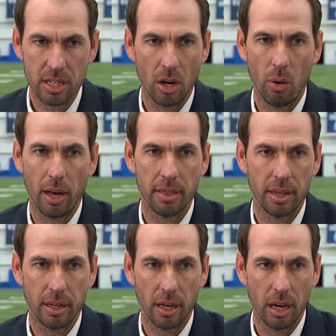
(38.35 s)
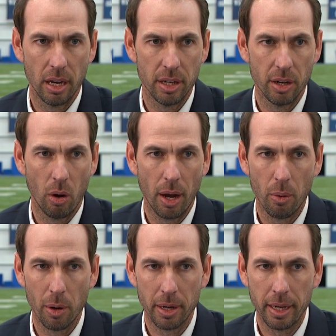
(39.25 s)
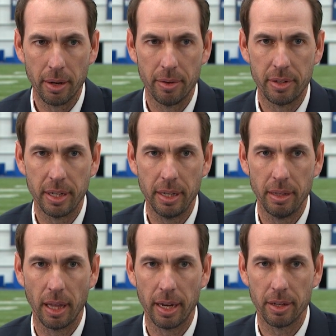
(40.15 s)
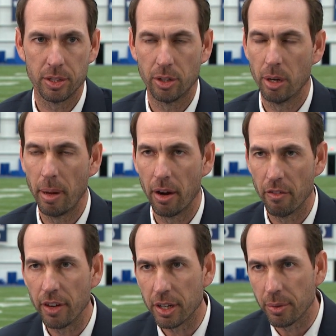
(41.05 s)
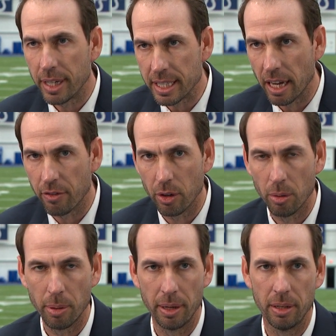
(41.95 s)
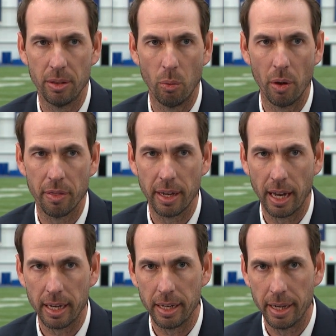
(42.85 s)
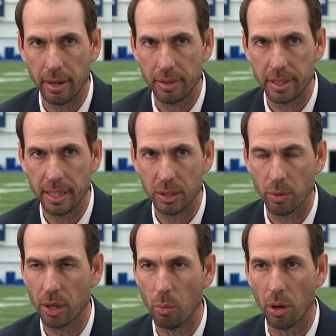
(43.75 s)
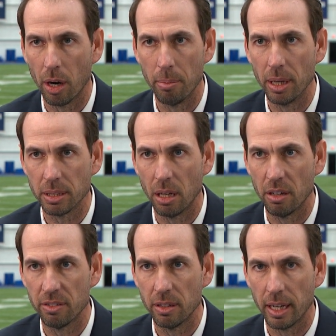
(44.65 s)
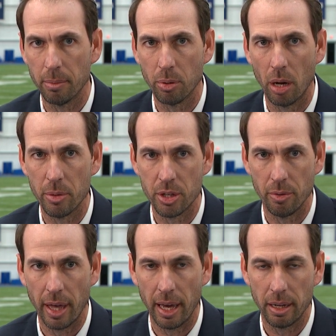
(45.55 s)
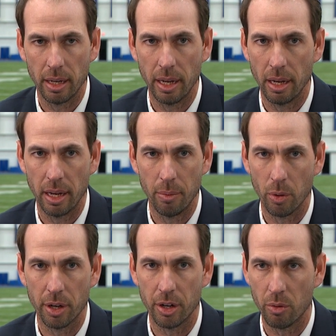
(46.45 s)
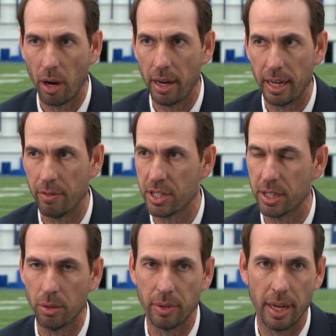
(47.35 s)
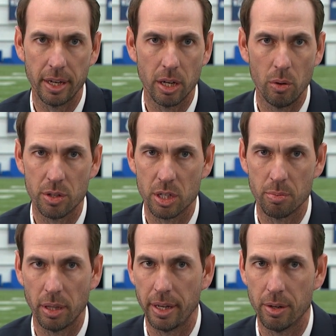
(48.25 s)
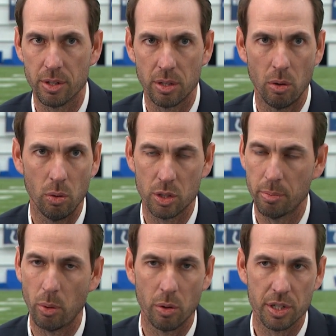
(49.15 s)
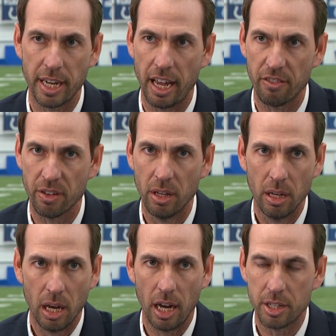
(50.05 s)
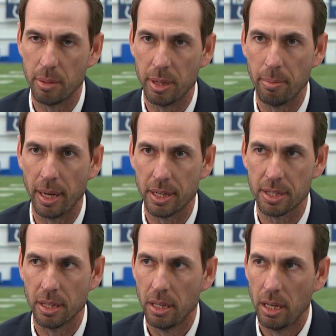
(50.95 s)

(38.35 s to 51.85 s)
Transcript: so. I think, uh, you know, I don't want to guarantee like a certain amount of victories ever, but the one thing I can guarantee is we're going to work our butts off. I can promise you that. and we're going to grind every single day, coaches, players, the whole support staff, uh, to be the best